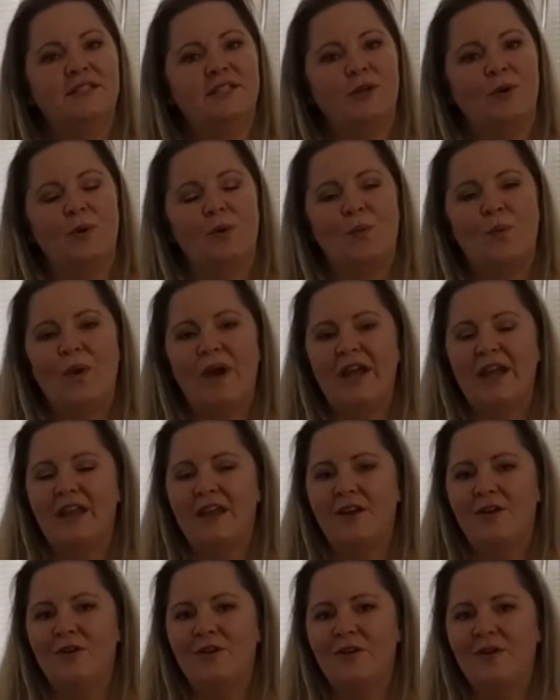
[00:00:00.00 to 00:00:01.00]
So what
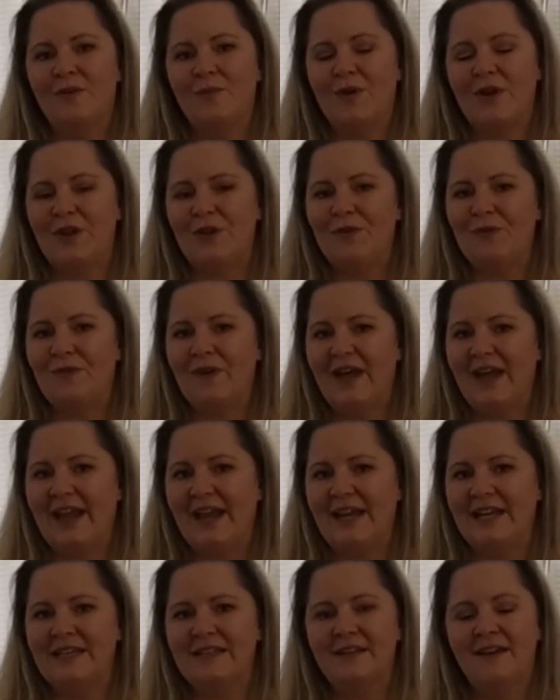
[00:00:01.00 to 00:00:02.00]
you
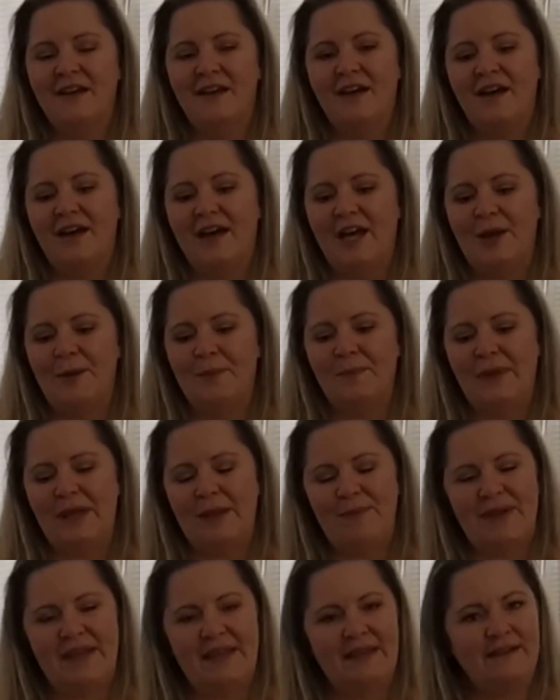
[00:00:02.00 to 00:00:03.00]
find
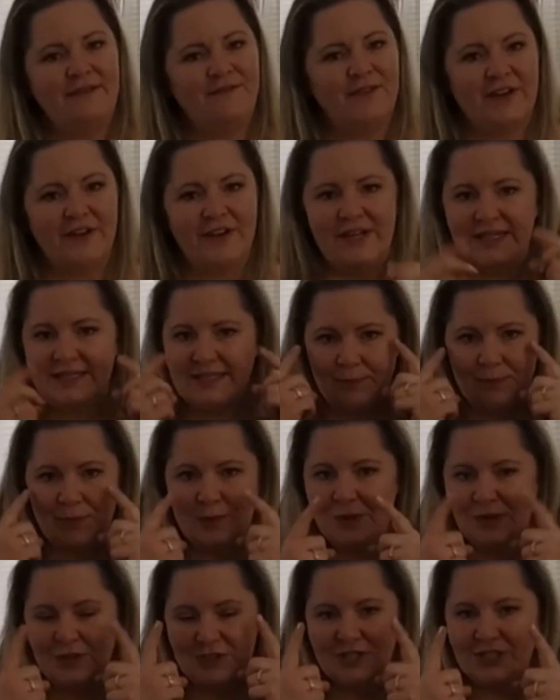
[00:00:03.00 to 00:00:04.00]
may be very
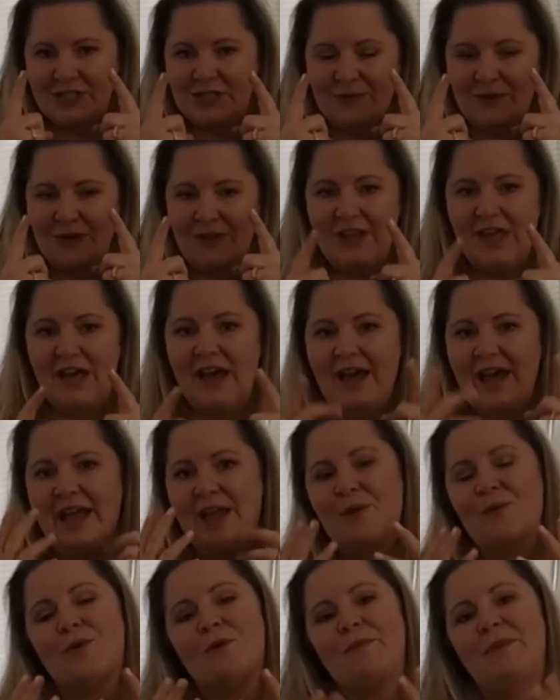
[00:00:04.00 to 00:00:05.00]
simple and just around the
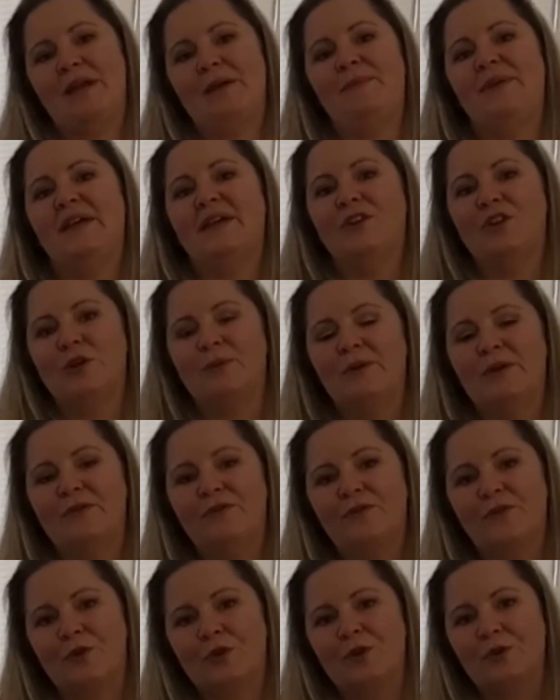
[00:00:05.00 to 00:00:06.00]
eye, or maybe a little
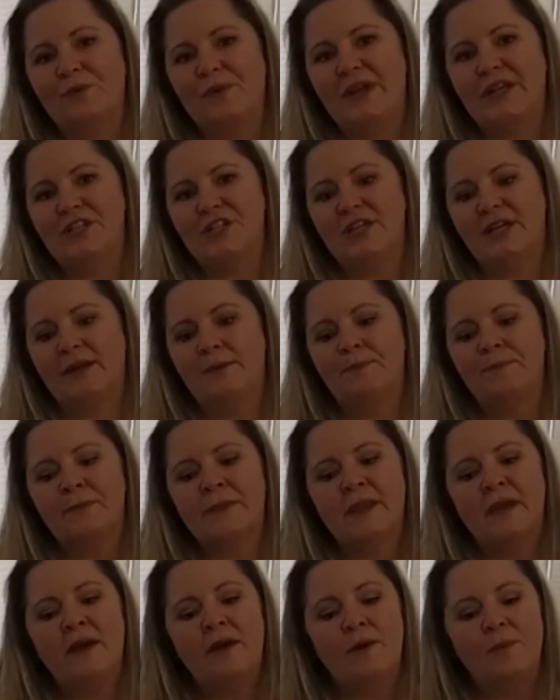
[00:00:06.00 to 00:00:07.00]
bit further reaching.
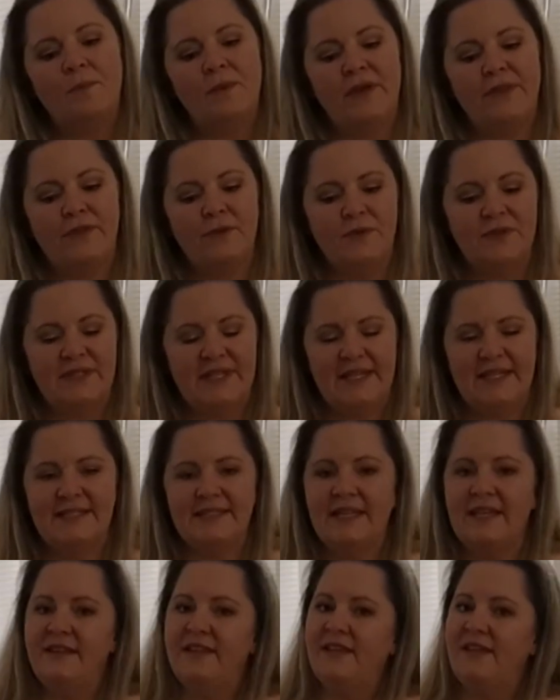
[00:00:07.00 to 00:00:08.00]
But those
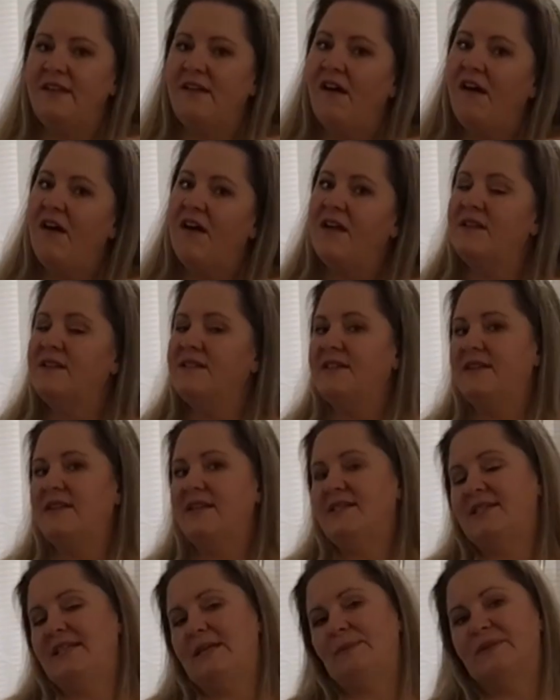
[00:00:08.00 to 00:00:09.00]
things like the yawns and
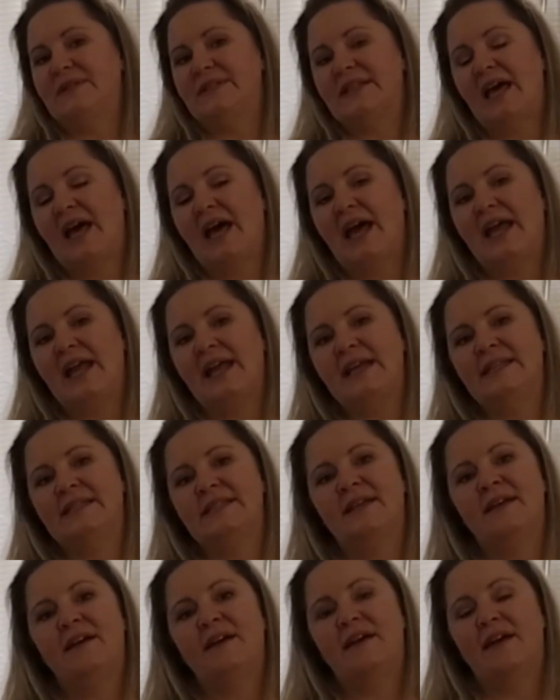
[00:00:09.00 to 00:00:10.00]
the deep
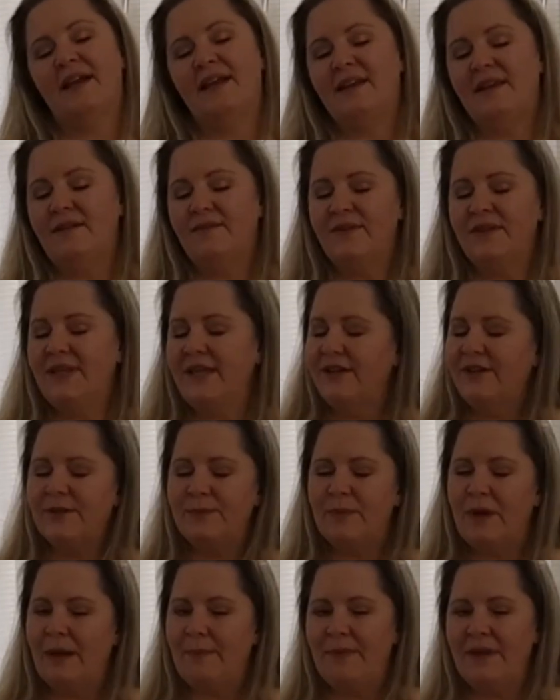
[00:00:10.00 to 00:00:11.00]
sighs, and even the
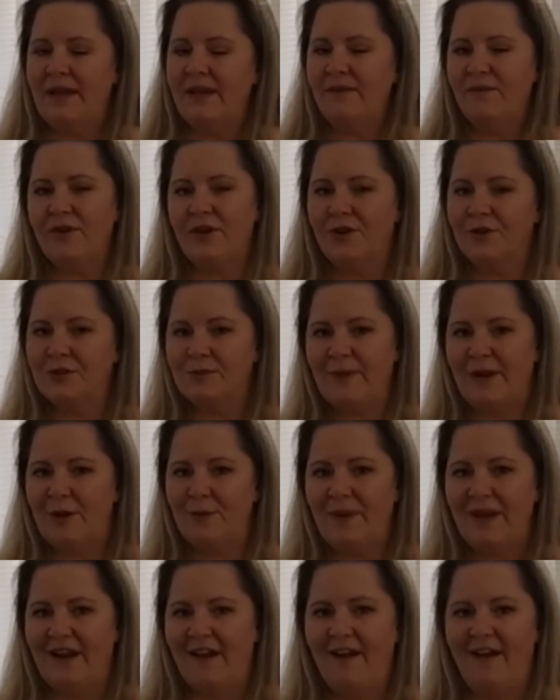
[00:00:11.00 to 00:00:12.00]
ears popping, yours may
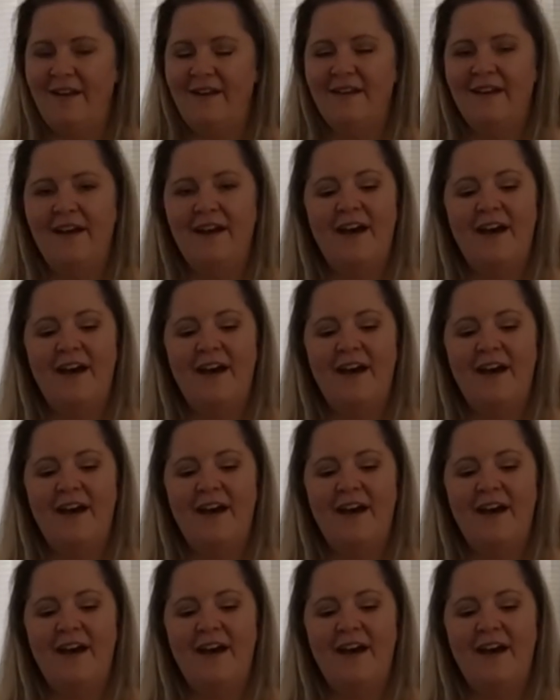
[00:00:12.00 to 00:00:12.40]
or may not,